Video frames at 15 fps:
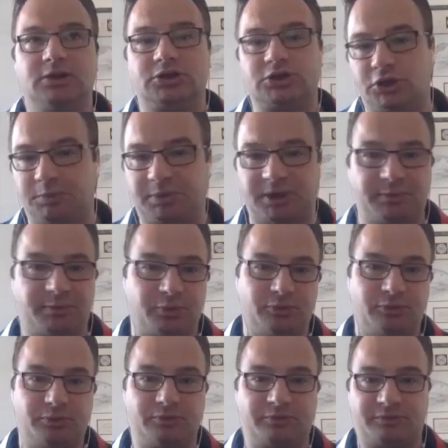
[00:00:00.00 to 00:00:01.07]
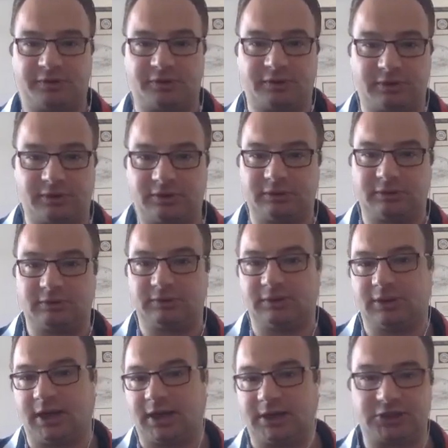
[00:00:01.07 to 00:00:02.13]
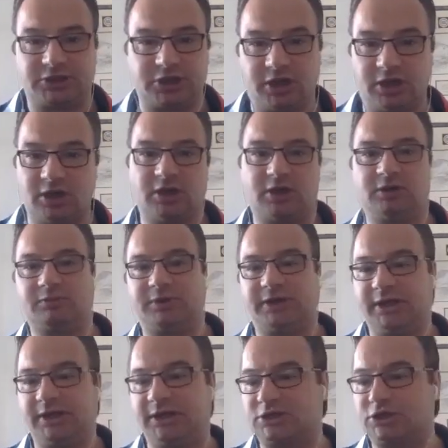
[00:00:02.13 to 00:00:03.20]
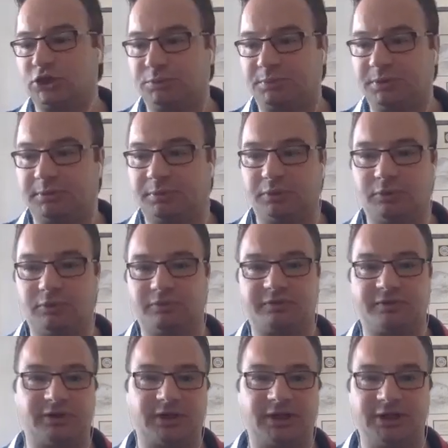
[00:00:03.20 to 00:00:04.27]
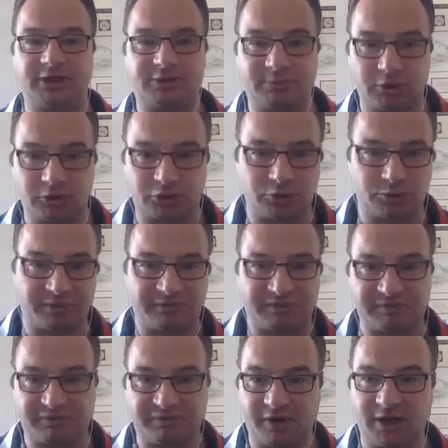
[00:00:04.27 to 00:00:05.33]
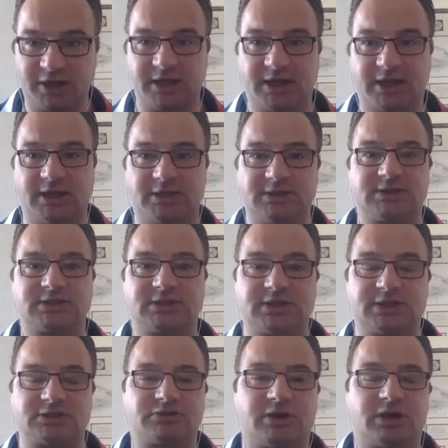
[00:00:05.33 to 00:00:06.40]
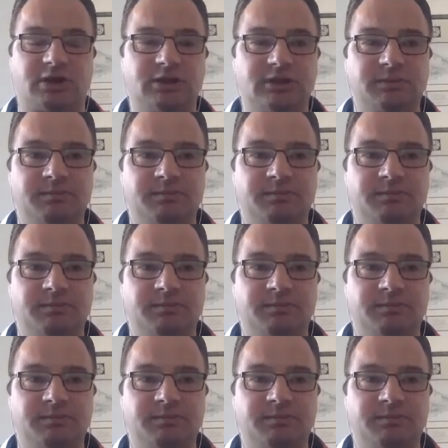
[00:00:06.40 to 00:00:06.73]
2 people for HR, we need 2 people for each module within finance, etc.